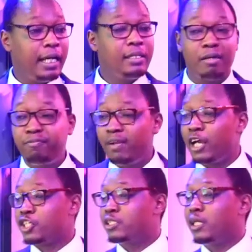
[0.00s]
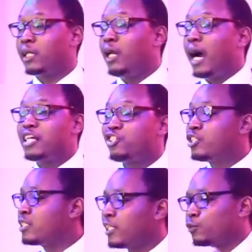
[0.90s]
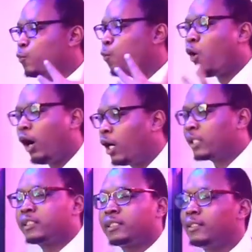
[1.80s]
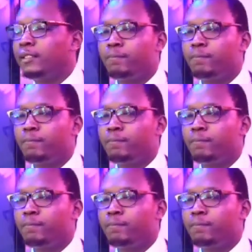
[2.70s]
in the flesh, that as Jesus walked,